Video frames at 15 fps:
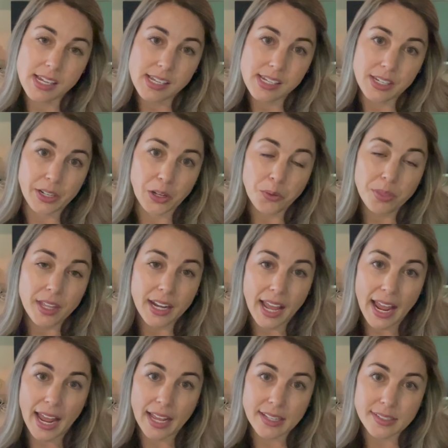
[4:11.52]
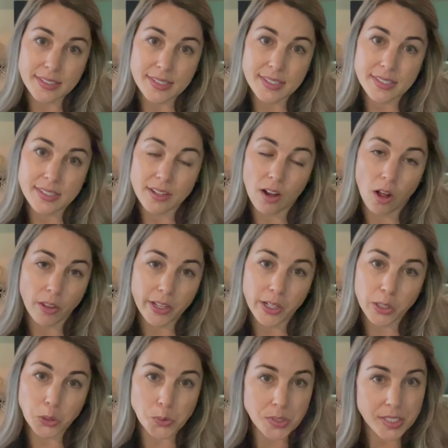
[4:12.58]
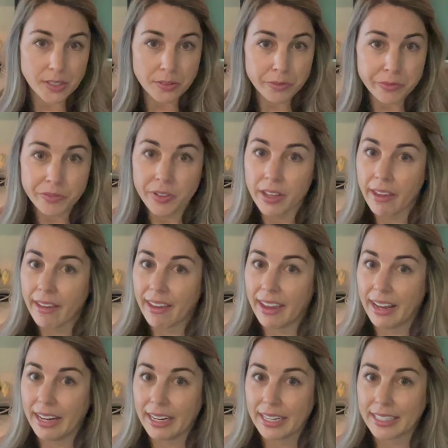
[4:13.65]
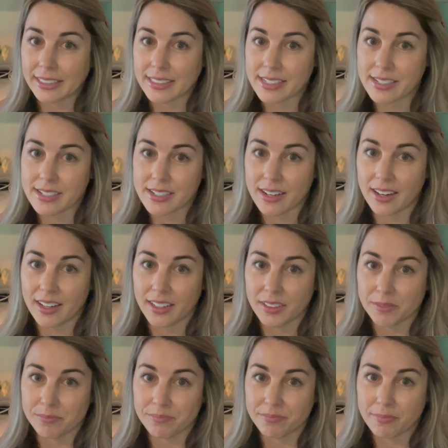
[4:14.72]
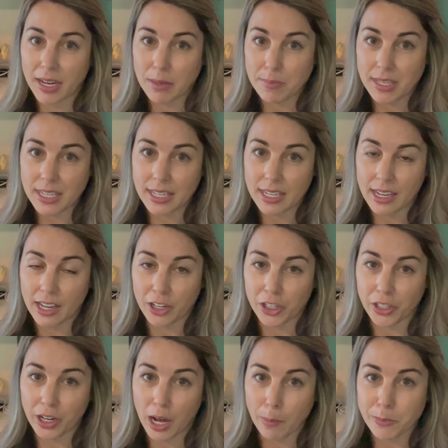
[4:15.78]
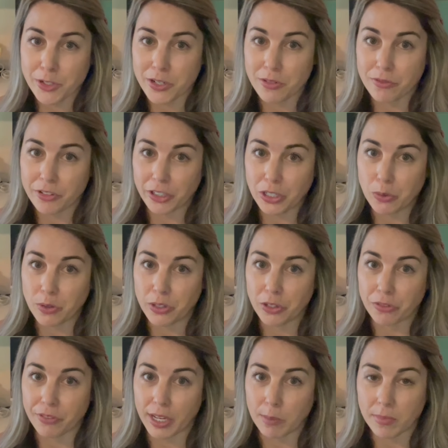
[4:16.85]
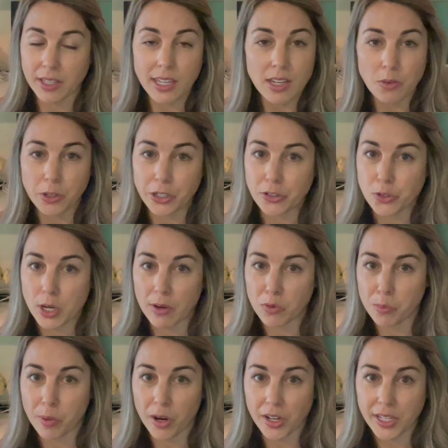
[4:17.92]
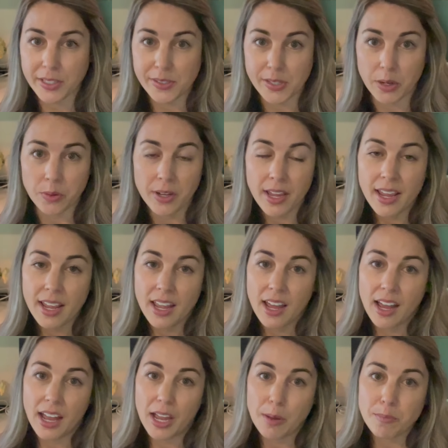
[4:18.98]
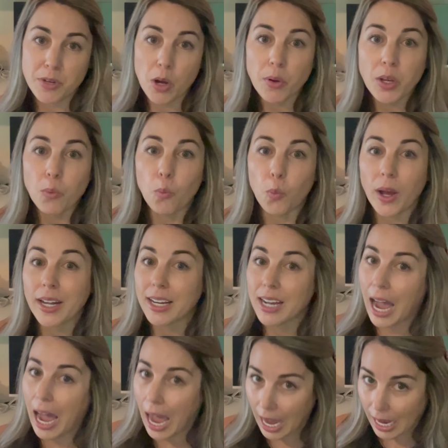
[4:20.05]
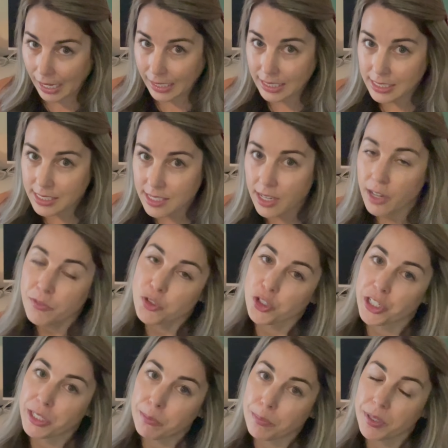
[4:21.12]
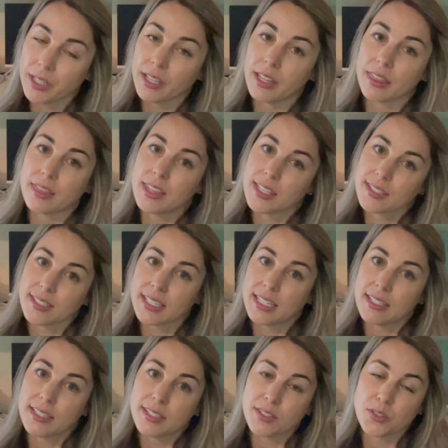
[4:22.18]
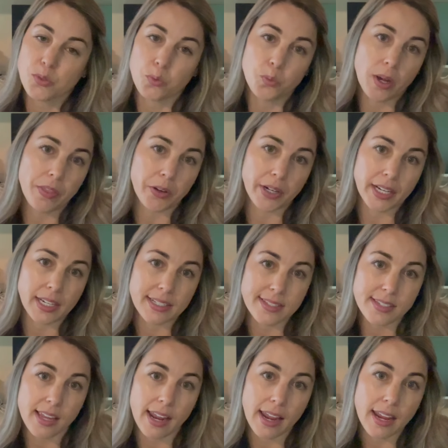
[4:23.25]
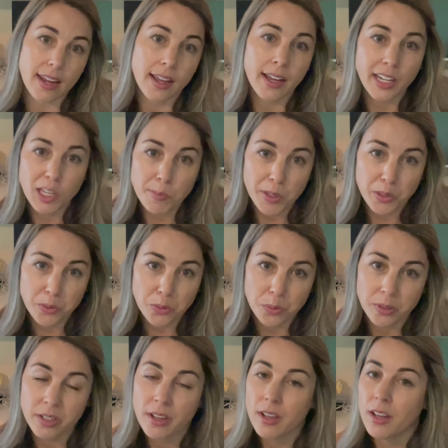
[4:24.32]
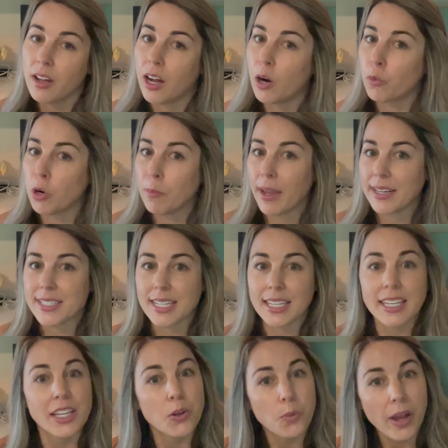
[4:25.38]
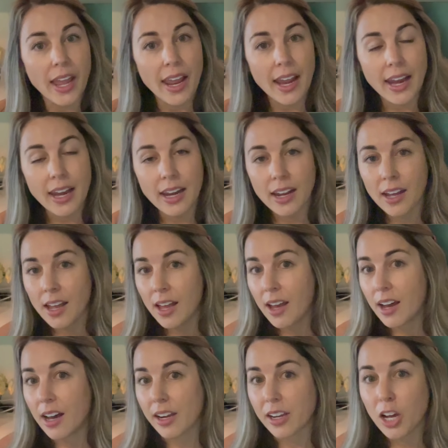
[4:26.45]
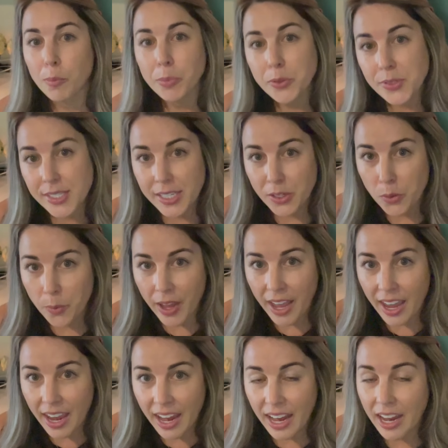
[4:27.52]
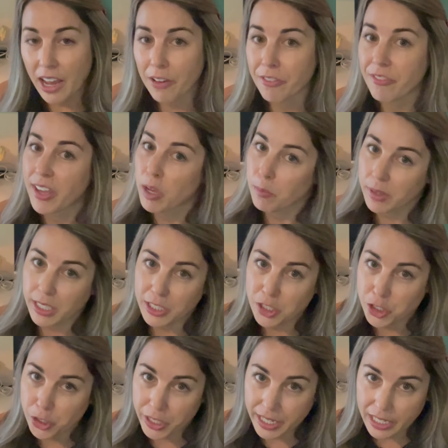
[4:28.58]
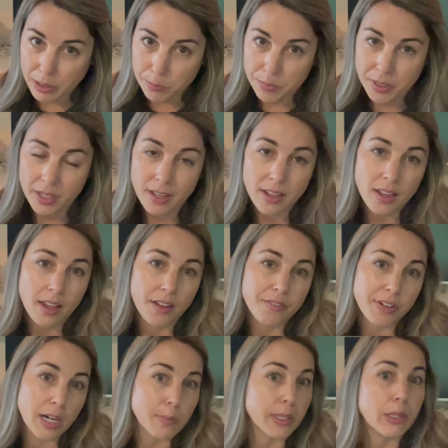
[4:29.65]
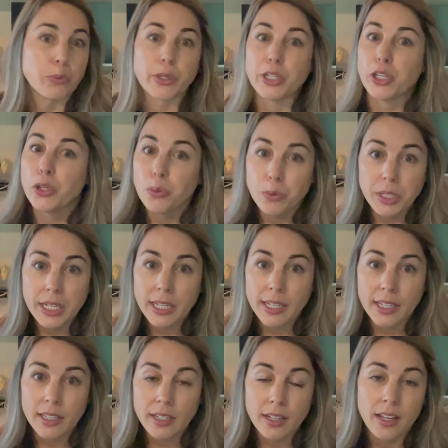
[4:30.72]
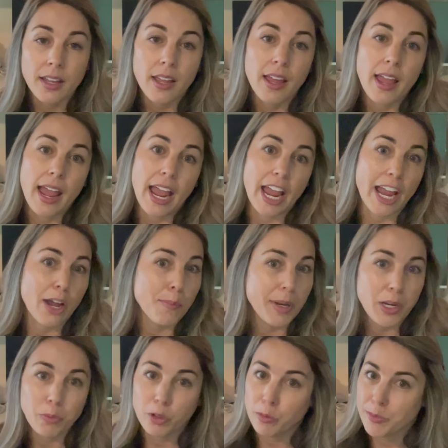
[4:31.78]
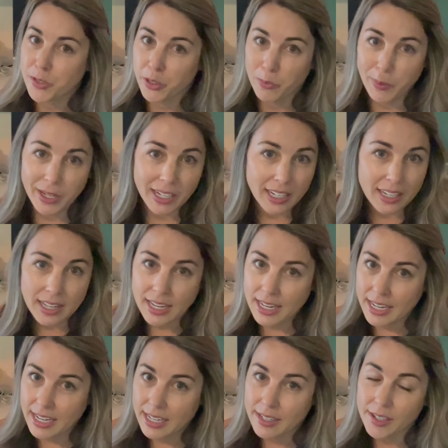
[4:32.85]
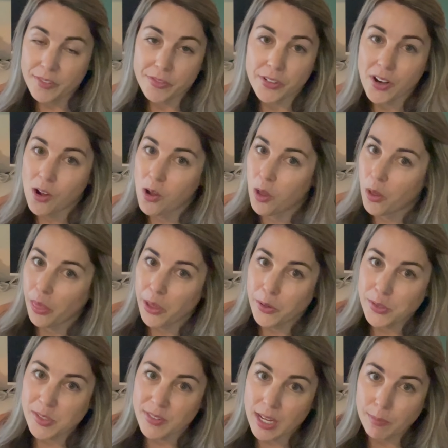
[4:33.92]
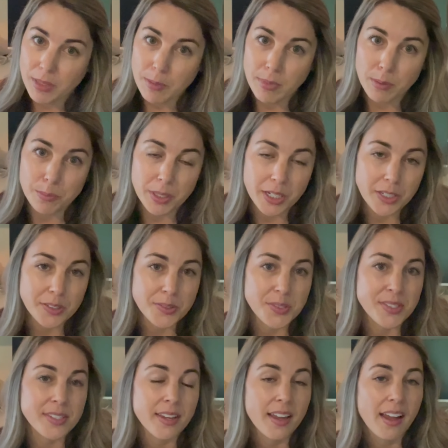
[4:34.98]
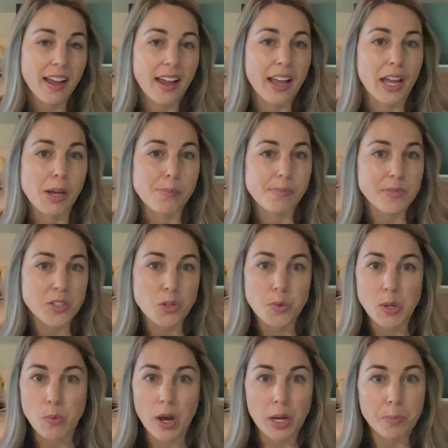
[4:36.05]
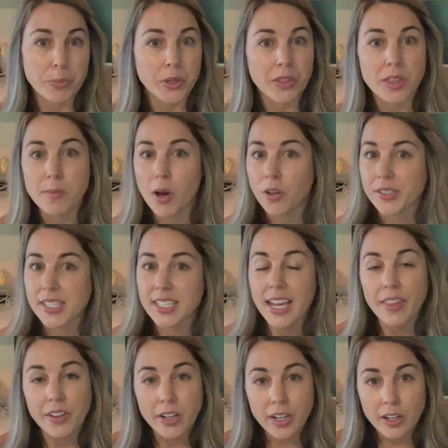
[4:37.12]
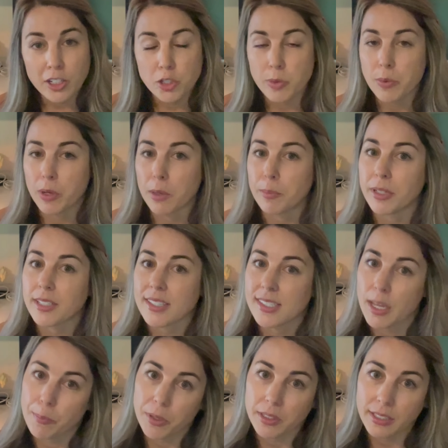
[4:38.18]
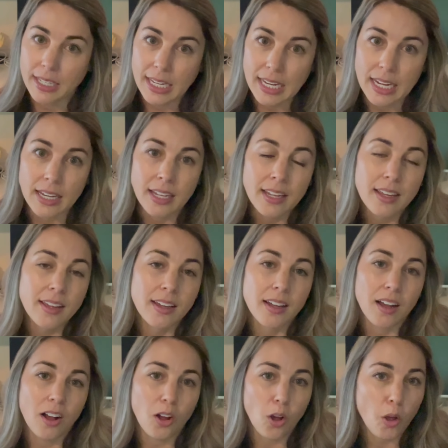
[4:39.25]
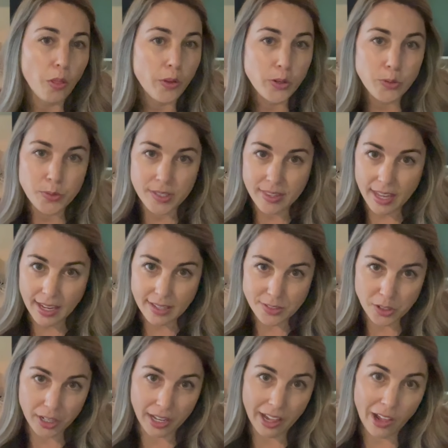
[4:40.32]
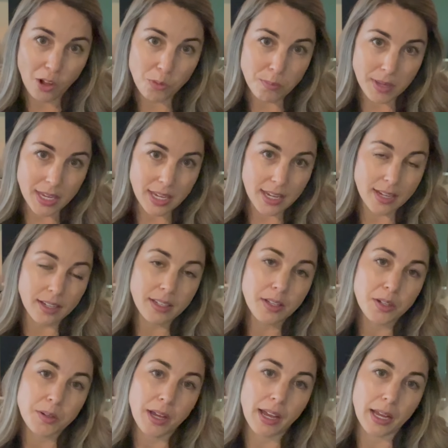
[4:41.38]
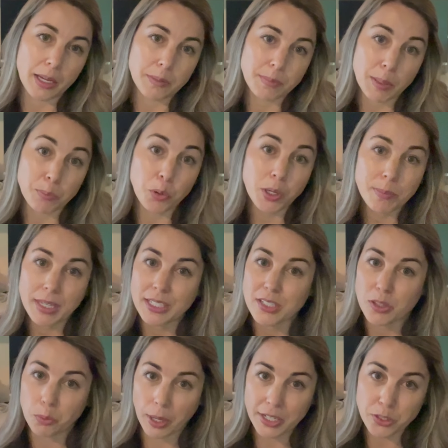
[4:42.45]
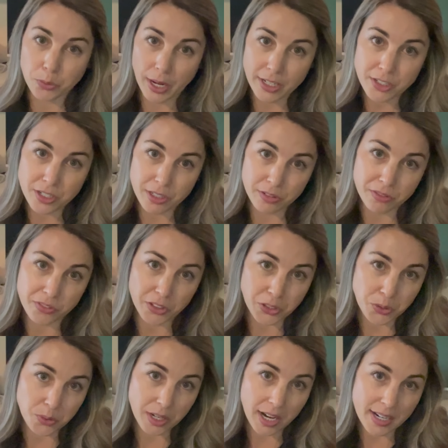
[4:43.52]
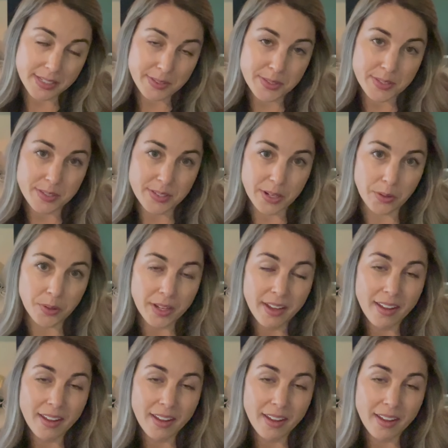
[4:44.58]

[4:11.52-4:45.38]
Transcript: you know, that has all inclusive and um, might be a good option for you and your family or your travel party. So um, knowing what kind of trip this is whether it is a honeymoon, a romantic getaway, a couple's getaway, a family trip, family reunion, how many rooms are we gonna need for all those family members? Um, do we wanna book them all together? Do we wanna book separately? All those things are gonna help me um, and point me into the right direction for you guys. So